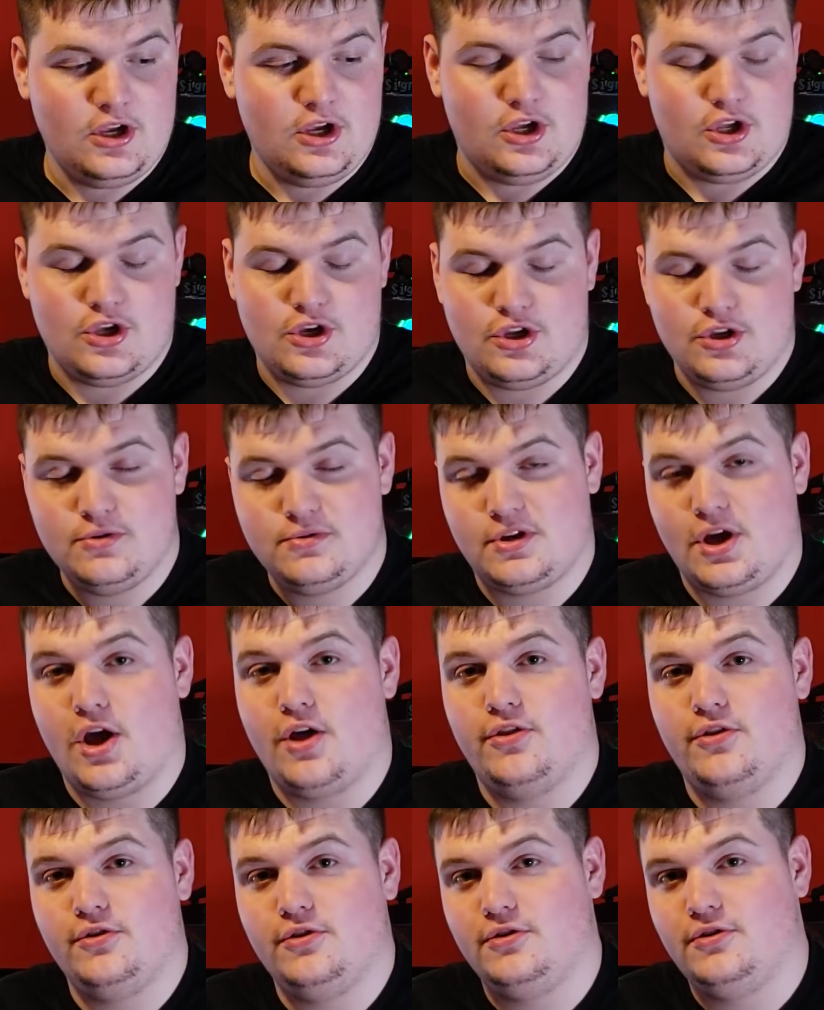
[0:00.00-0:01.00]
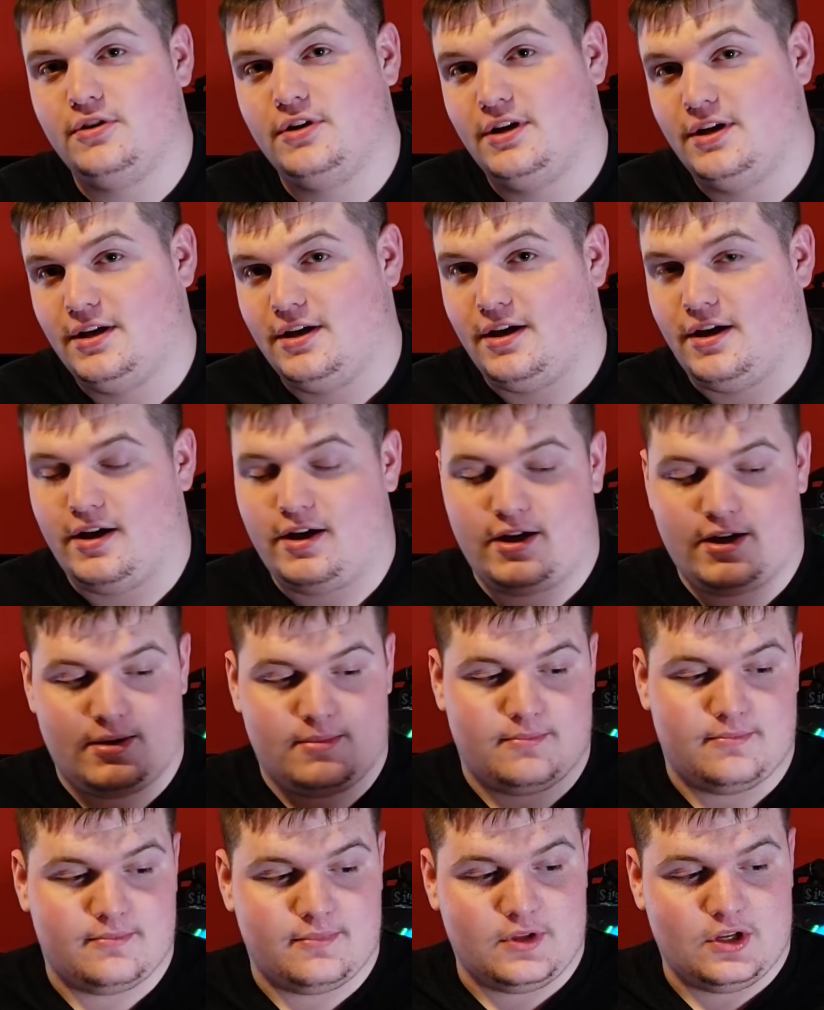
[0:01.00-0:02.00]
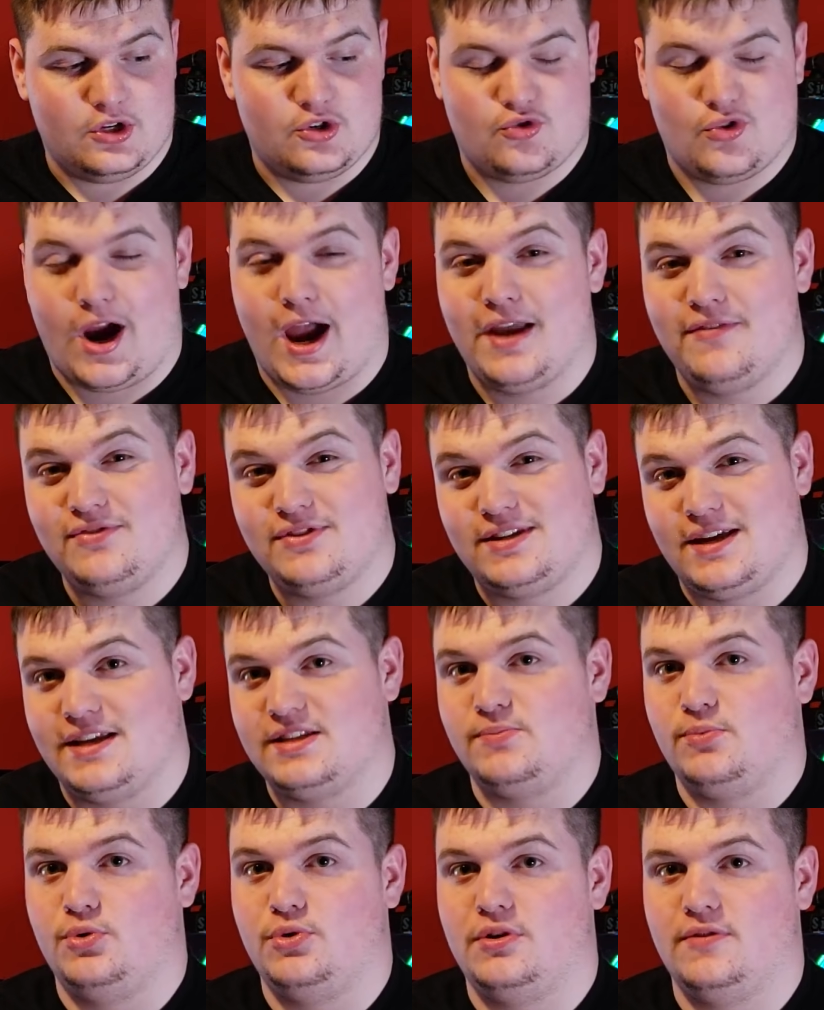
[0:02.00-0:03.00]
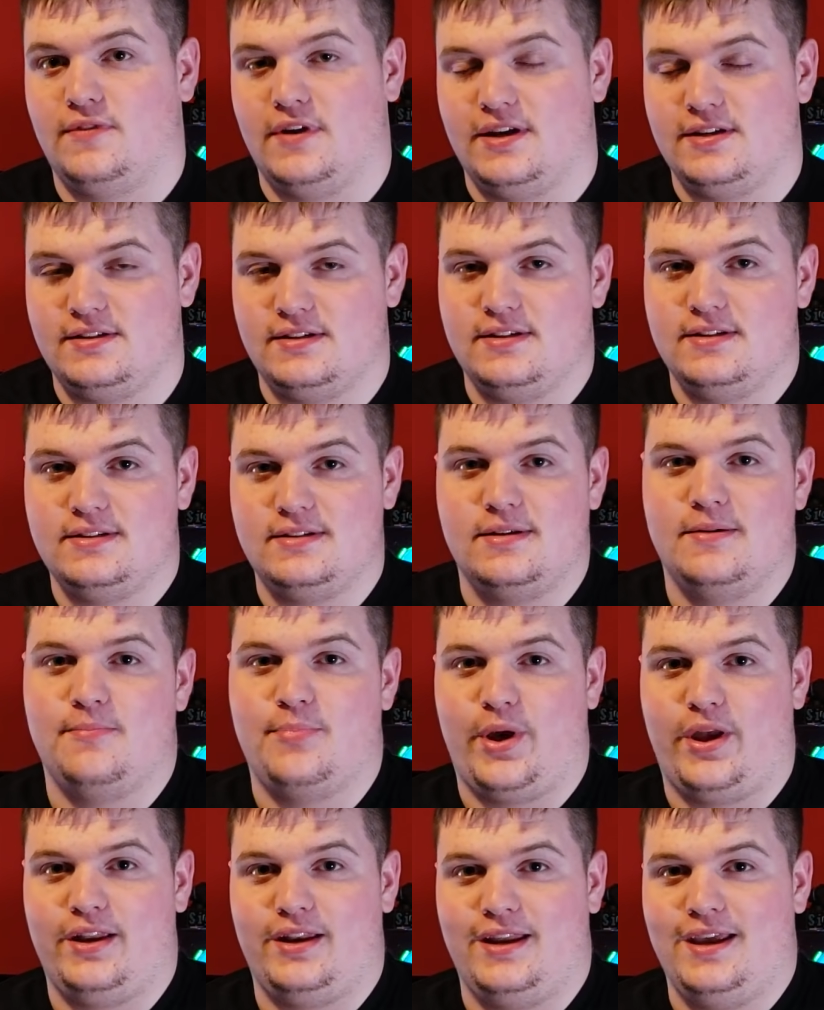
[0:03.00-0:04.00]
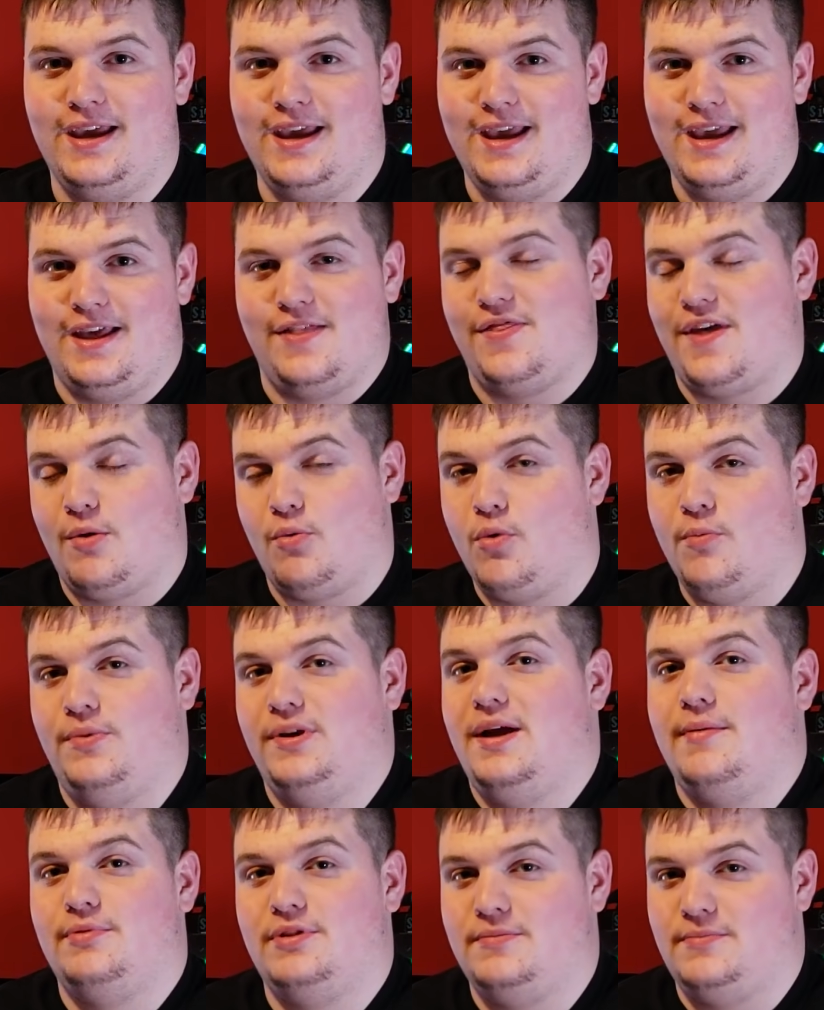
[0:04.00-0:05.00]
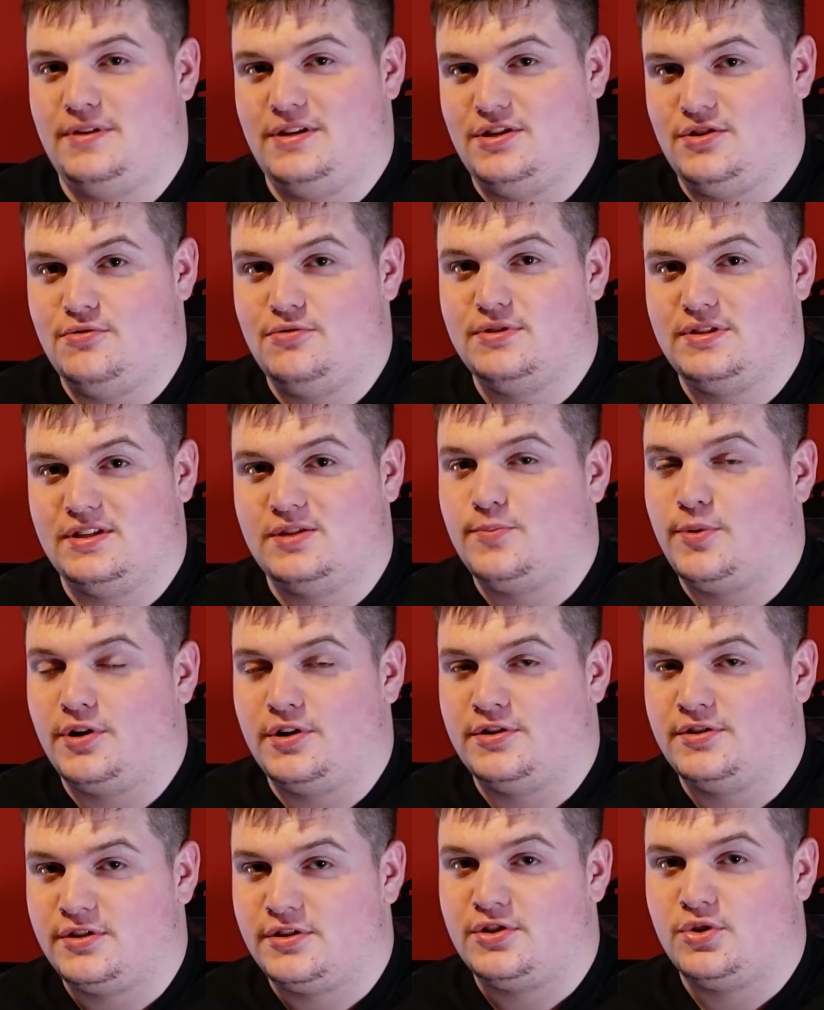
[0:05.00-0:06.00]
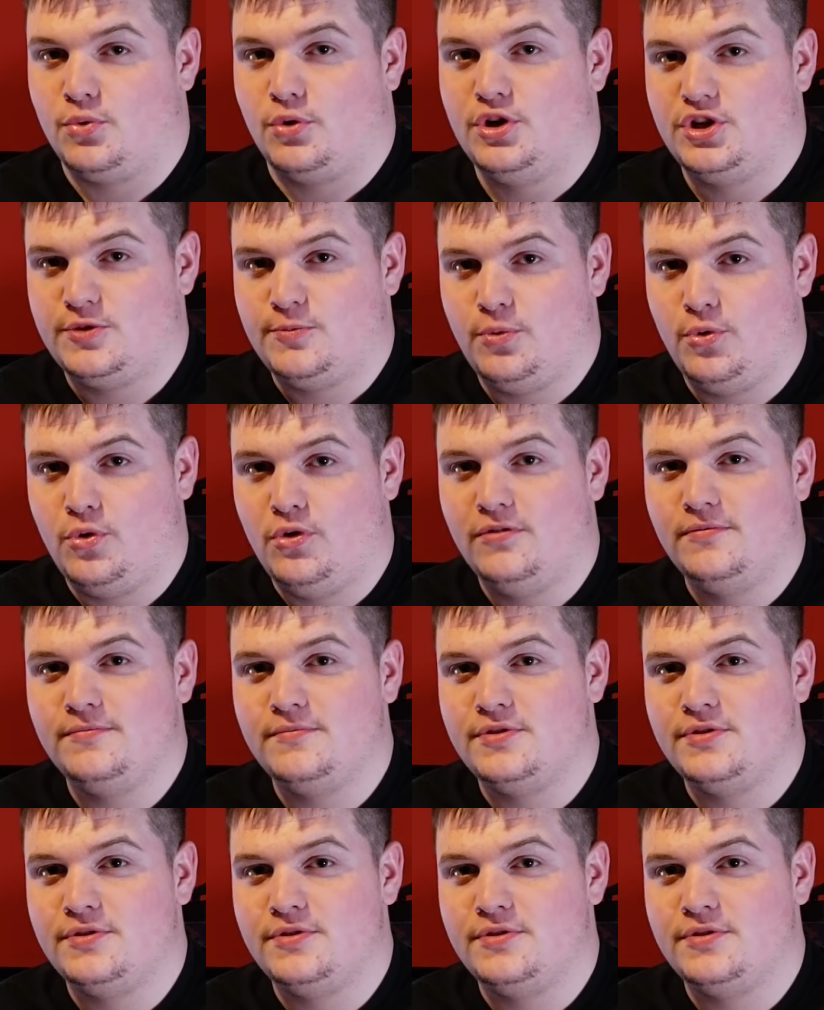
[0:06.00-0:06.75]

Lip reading: You can use other drives as boot devices, but they won't be able to be used as part of the storage pool.